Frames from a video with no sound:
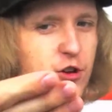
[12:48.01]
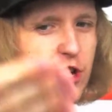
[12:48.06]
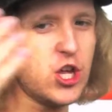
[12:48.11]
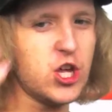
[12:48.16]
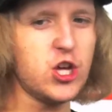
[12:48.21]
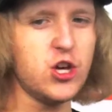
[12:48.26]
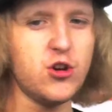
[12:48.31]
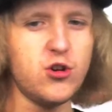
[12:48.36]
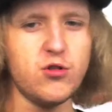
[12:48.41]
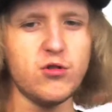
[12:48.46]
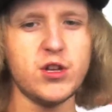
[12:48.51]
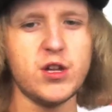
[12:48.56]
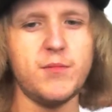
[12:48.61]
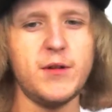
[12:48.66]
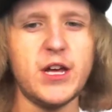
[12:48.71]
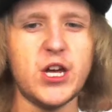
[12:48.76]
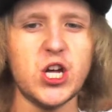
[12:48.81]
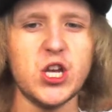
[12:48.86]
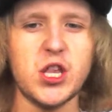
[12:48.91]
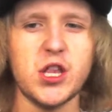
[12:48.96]
you to
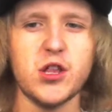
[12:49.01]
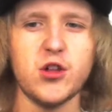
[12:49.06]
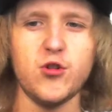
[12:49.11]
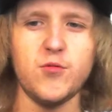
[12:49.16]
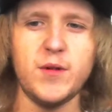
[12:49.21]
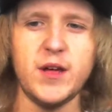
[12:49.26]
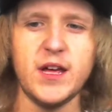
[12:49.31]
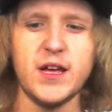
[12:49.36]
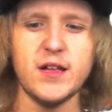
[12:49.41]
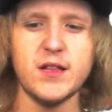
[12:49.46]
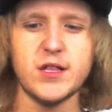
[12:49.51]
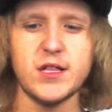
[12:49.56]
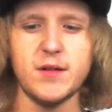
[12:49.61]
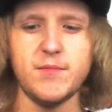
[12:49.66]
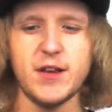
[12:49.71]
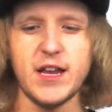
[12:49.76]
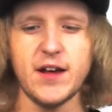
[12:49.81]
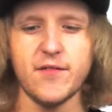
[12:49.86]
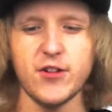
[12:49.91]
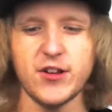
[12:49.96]
be consuming
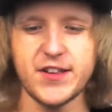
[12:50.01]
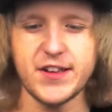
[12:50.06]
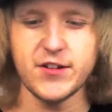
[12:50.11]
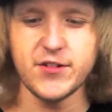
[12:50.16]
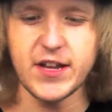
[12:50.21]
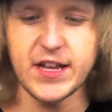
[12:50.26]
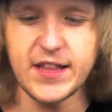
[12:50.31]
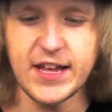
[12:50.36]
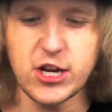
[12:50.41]
CBD every single day,